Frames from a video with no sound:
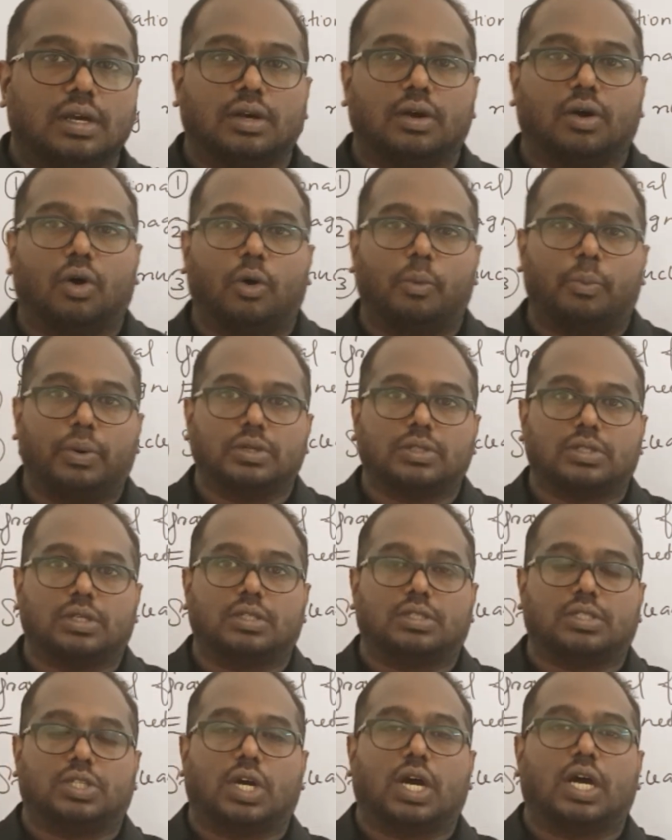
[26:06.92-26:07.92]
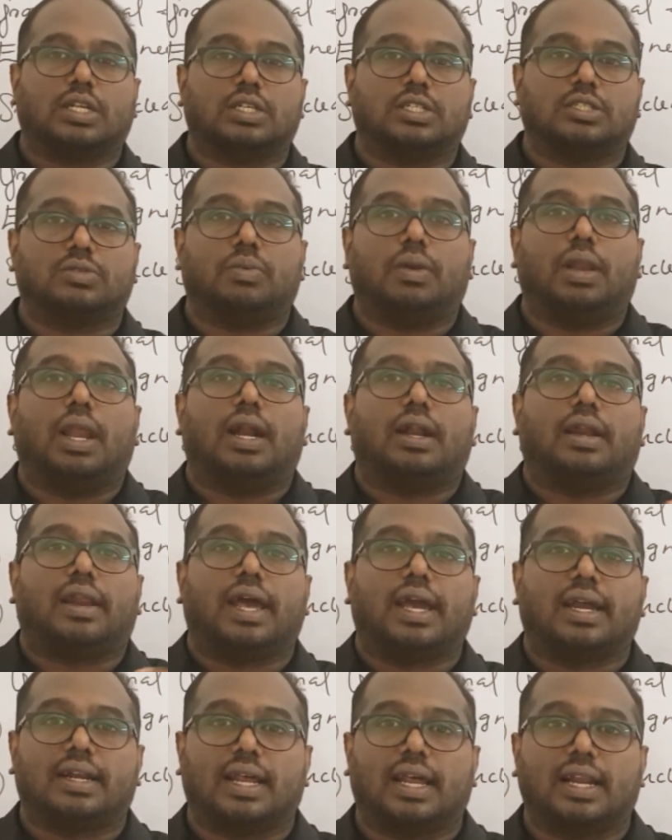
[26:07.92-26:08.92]
opposite charges will
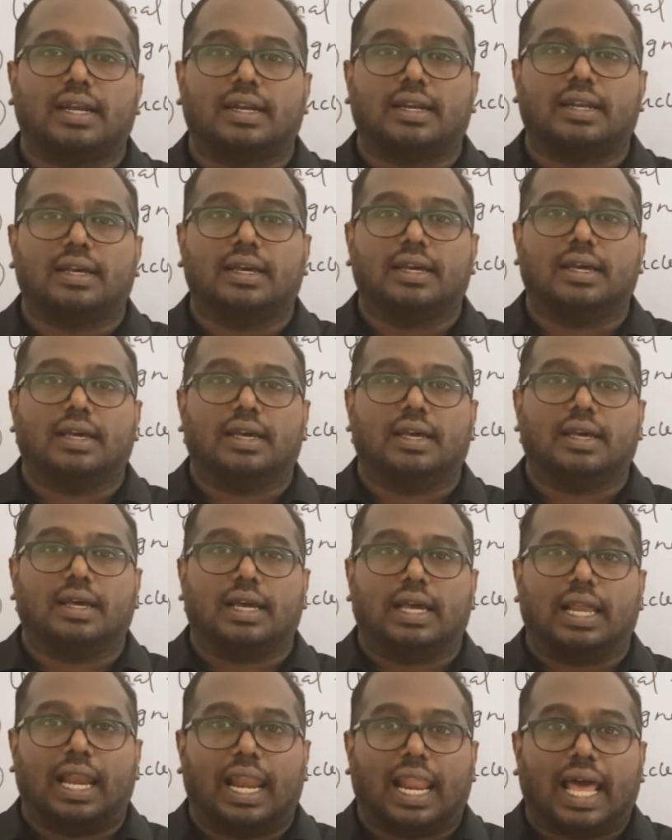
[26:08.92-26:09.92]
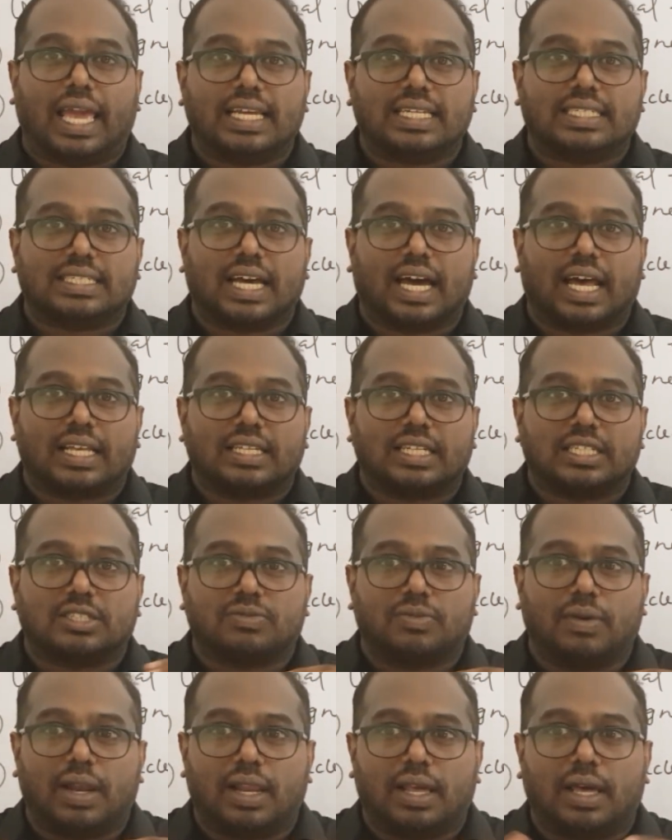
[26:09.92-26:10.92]
attract and like charges
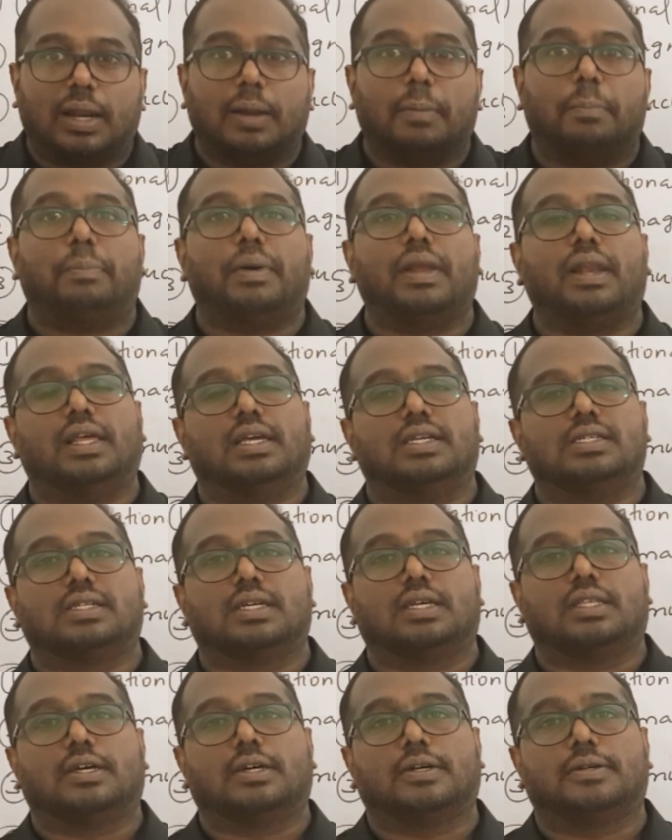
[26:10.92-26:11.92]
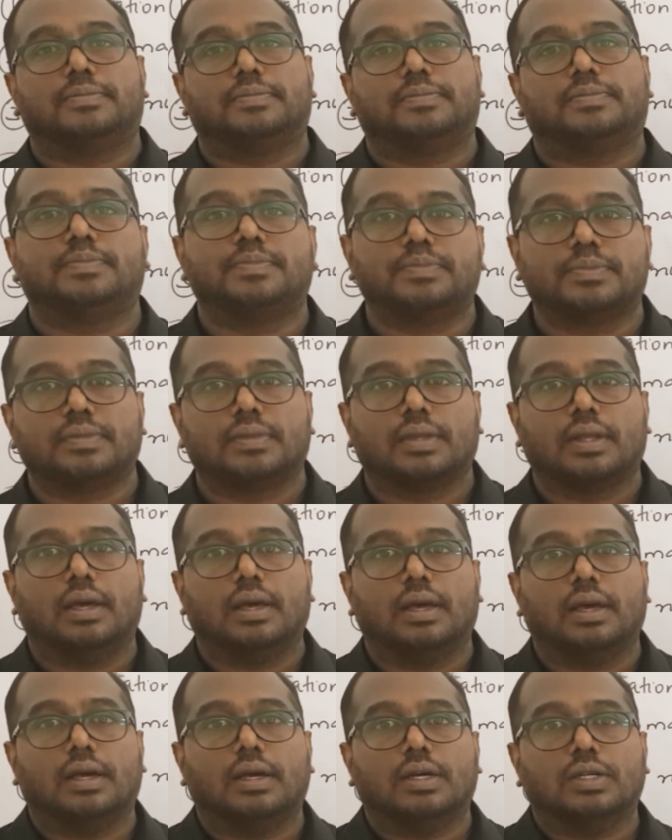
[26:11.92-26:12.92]
will repel each other.
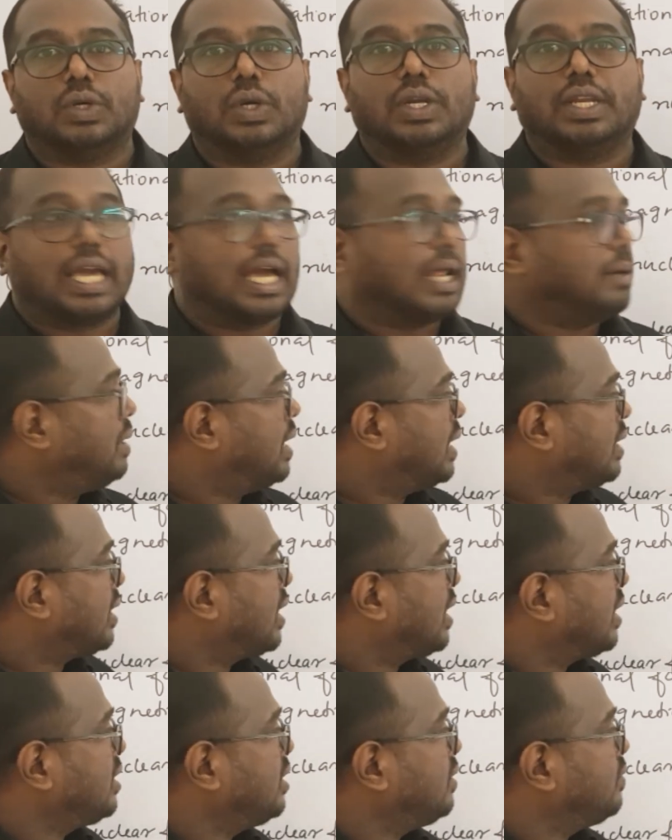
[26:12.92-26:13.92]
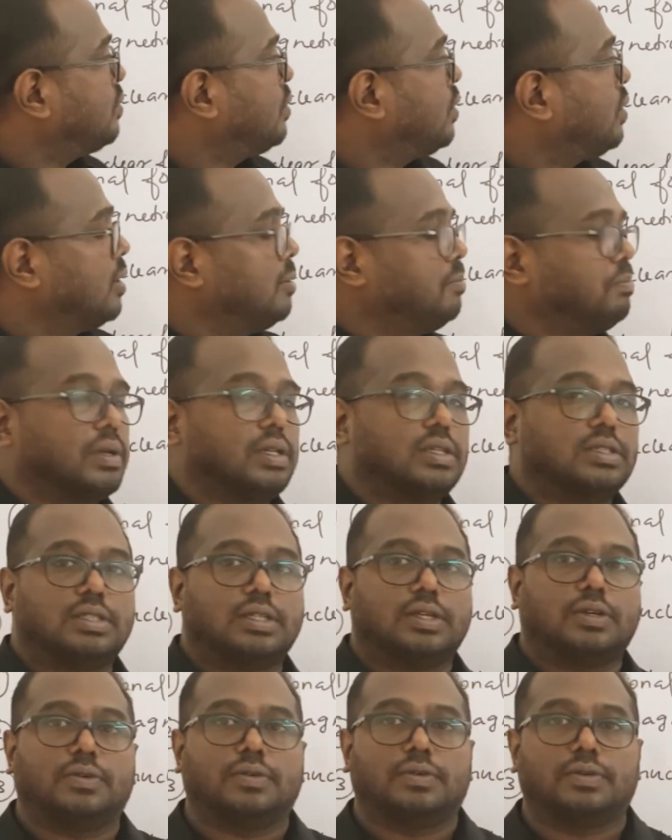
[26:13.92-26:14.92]
So it can be attractive or
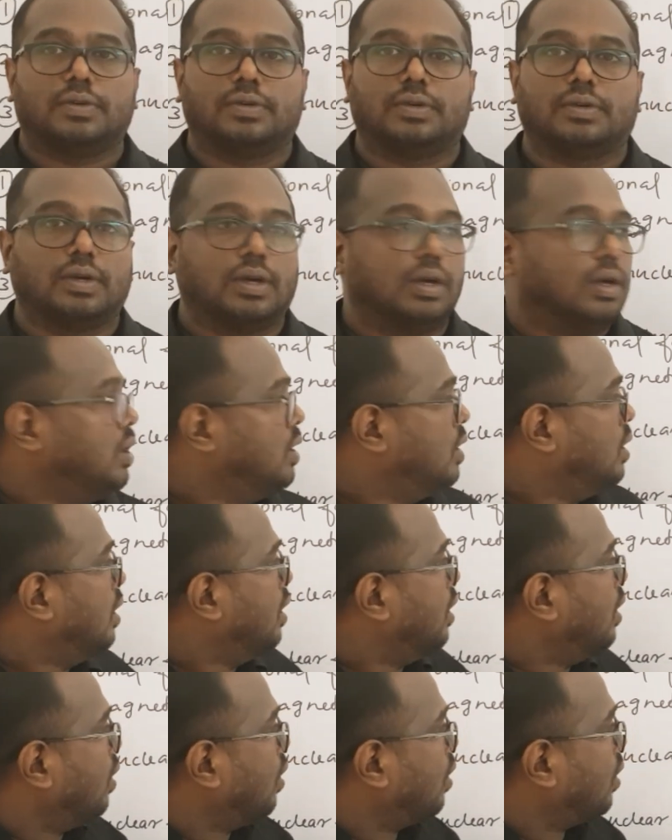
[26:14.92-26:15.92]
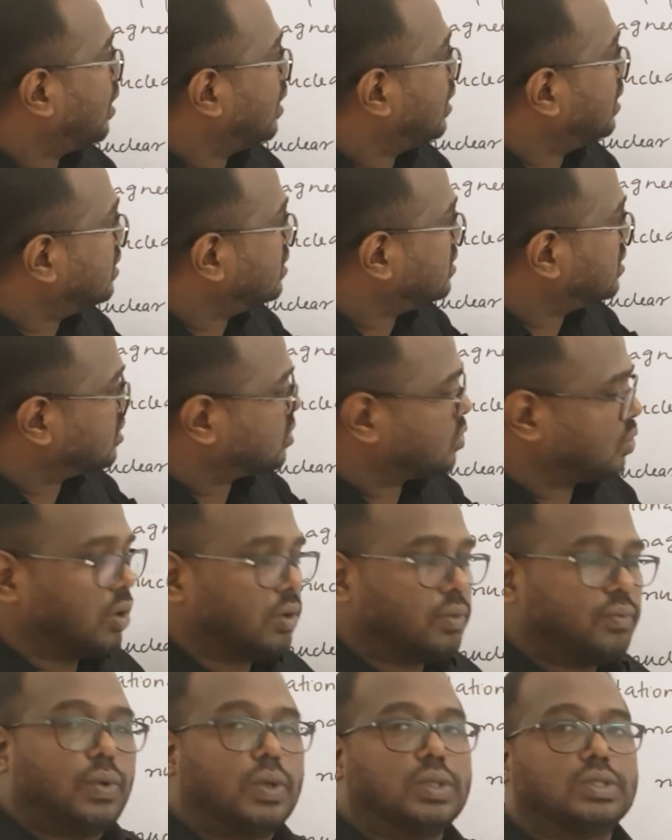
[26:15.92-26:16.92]
repulsive. This is
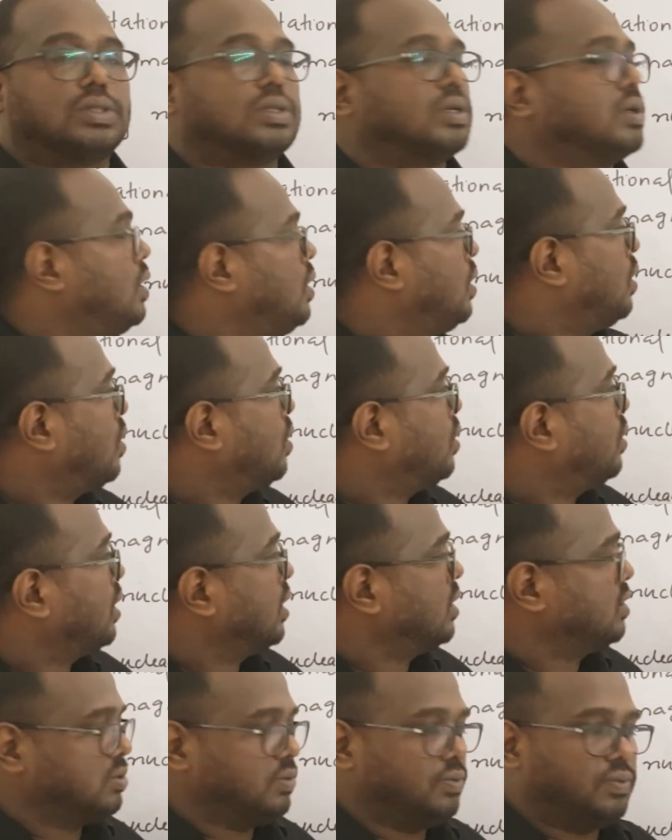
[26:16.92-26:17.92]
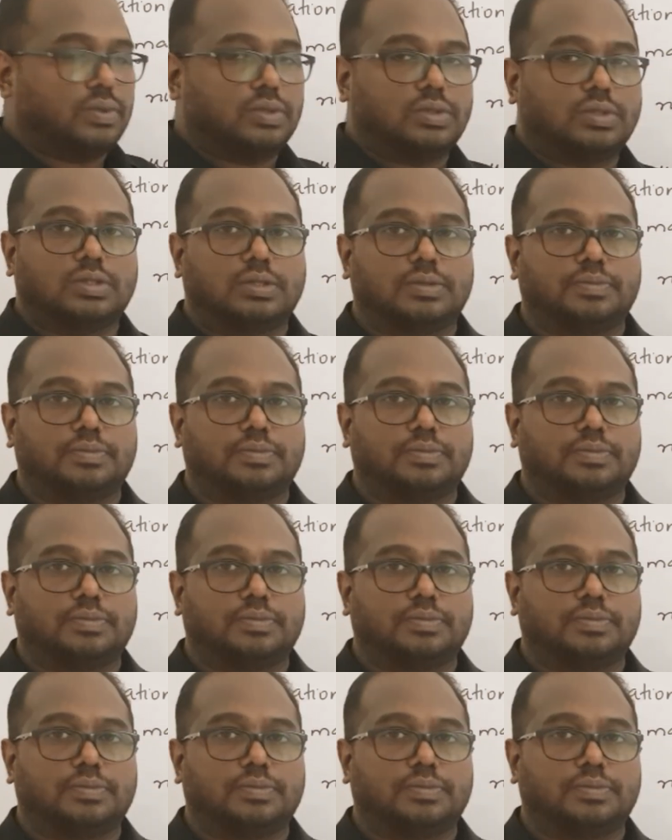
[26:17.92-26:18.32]
strong force, long range force.